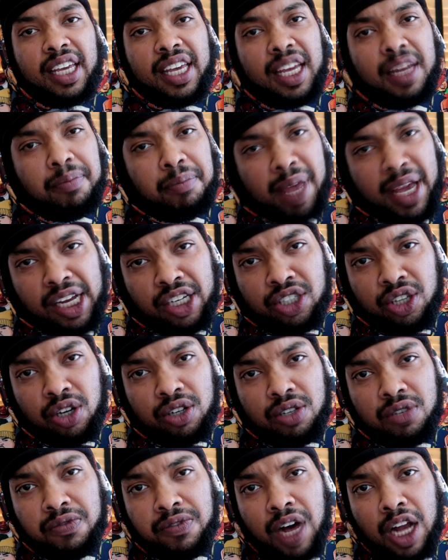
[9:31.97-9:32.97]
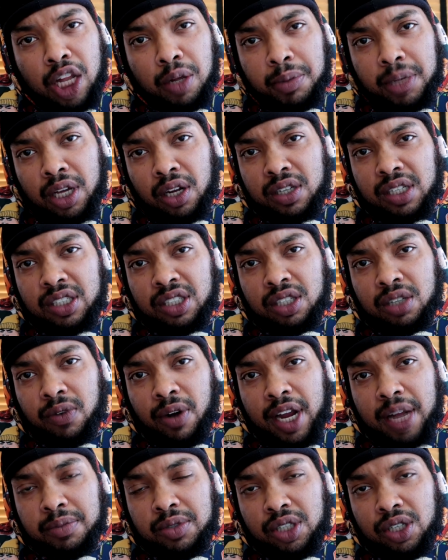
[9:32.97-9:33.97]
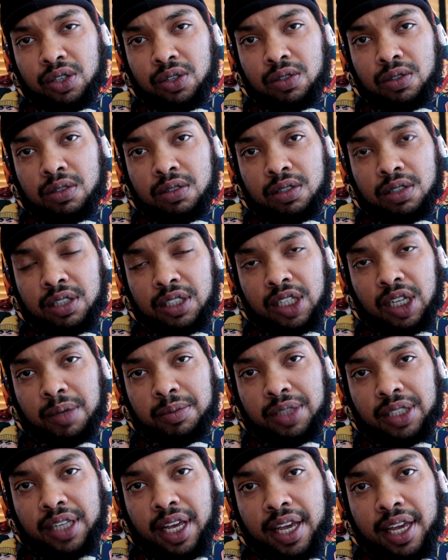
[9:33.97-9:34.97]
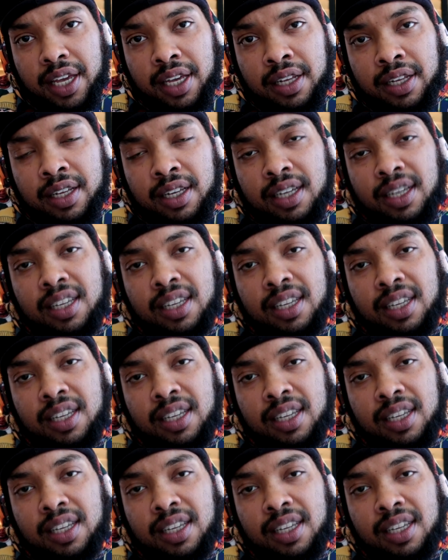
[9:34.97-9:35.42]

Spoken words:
and make sure you follow me on Instagram too. You know what I'm saying?